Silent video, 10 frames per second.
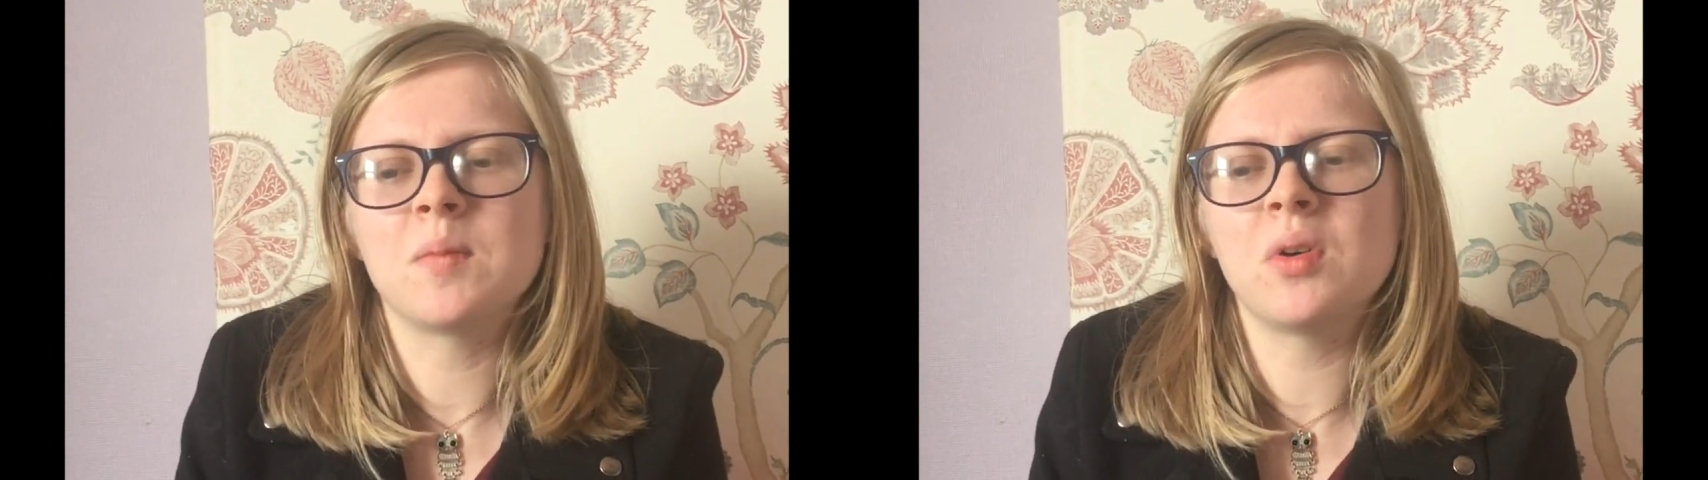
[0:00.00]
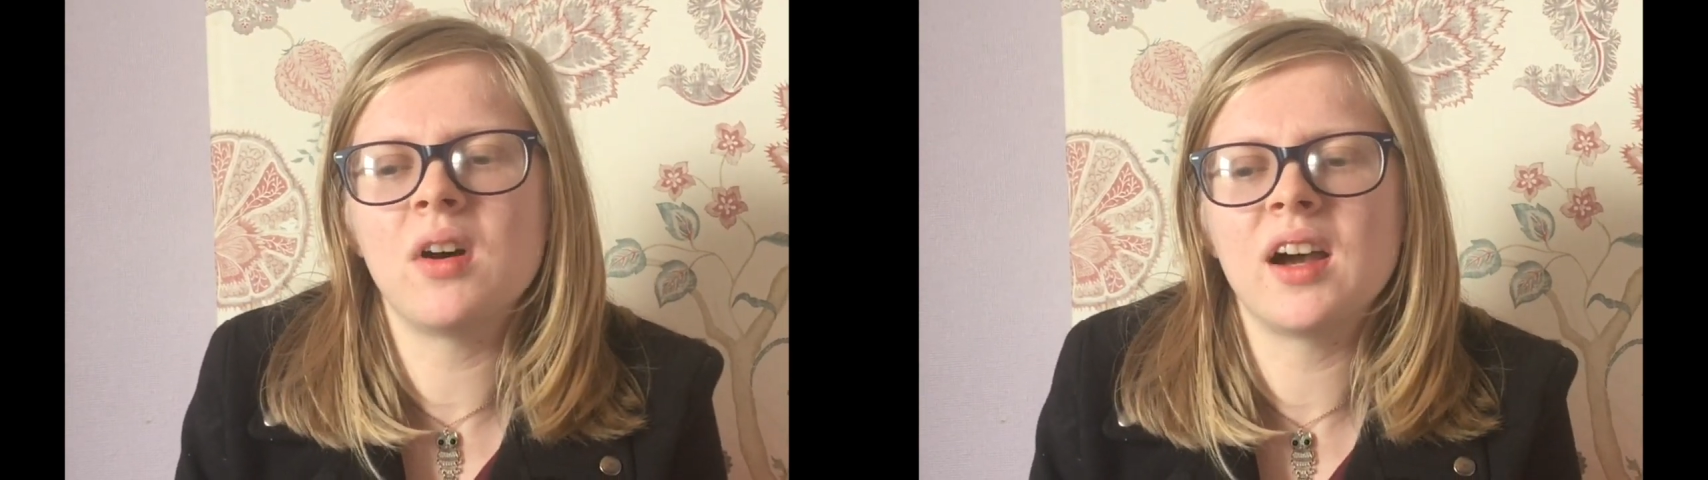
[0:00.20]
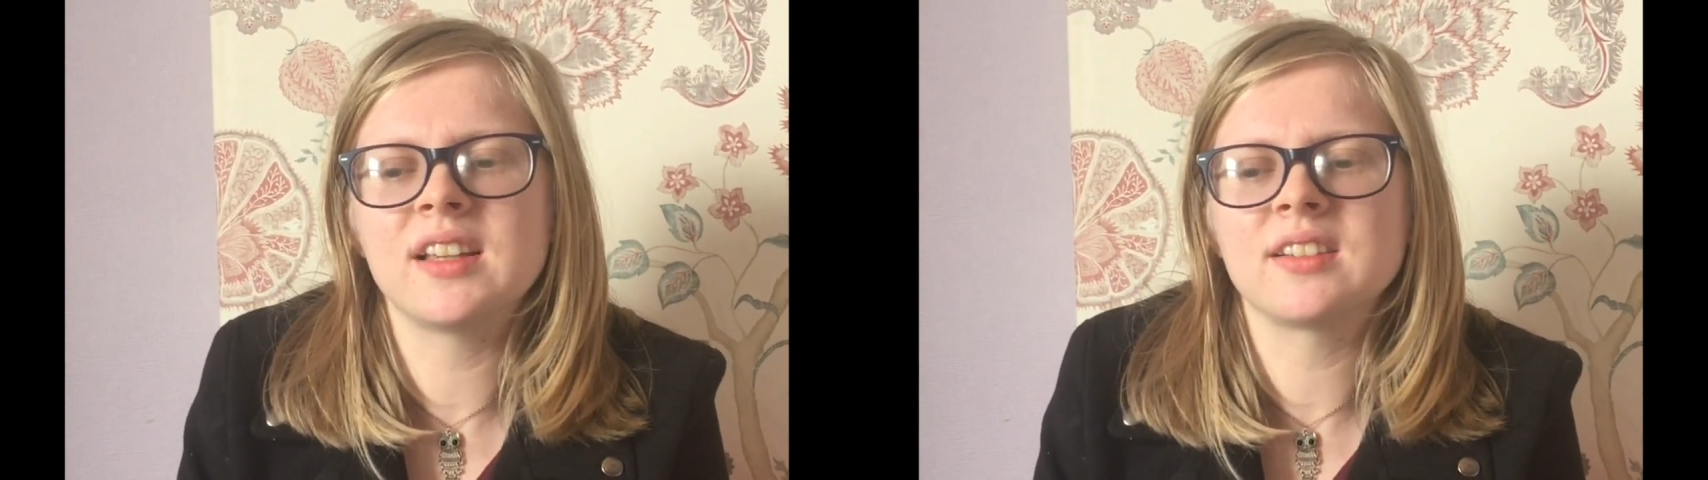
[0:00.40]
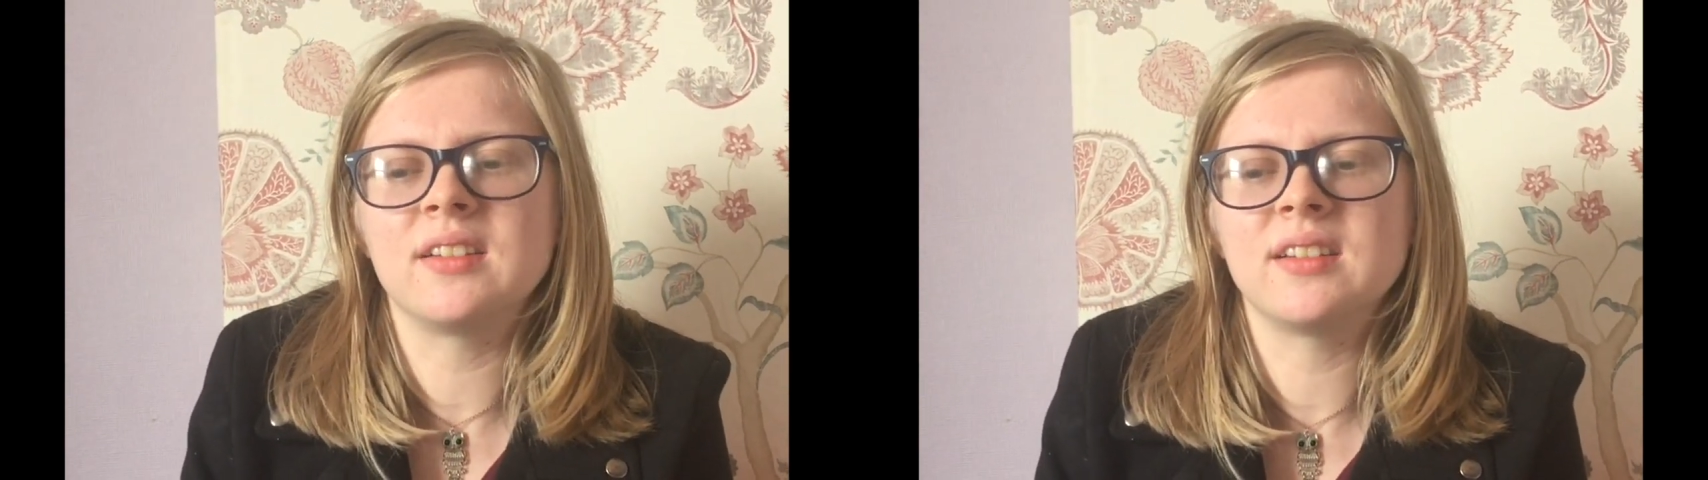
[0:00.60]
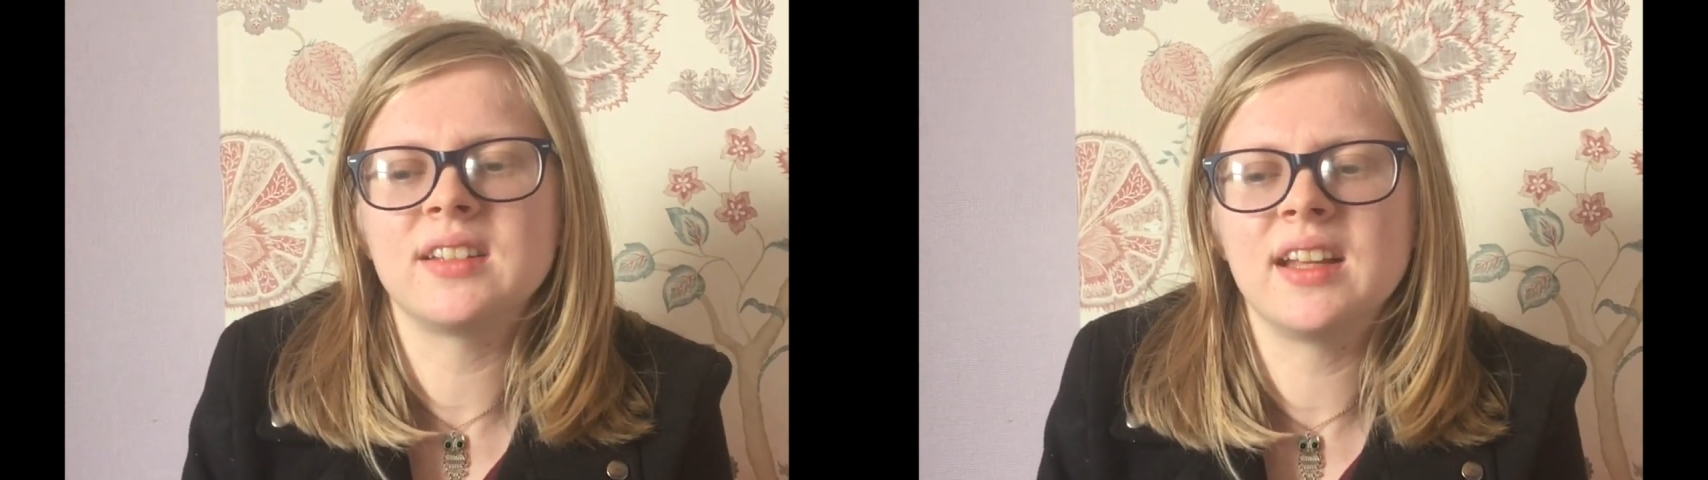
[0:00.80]
more ICE
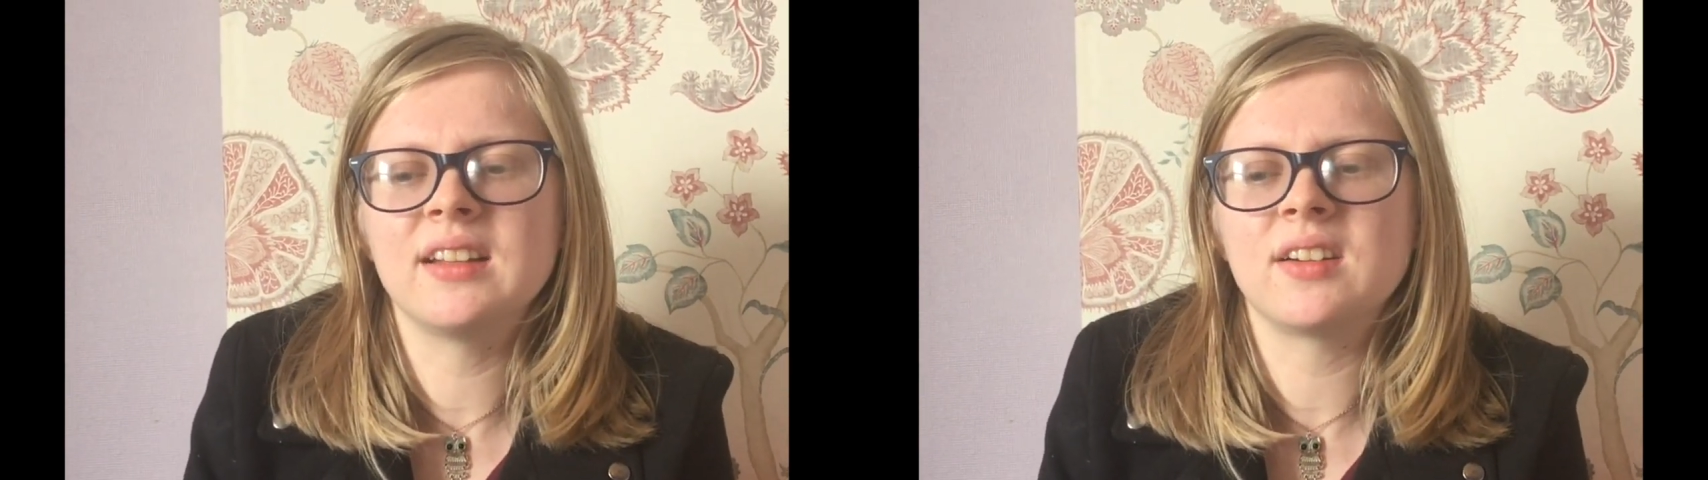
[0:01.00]
content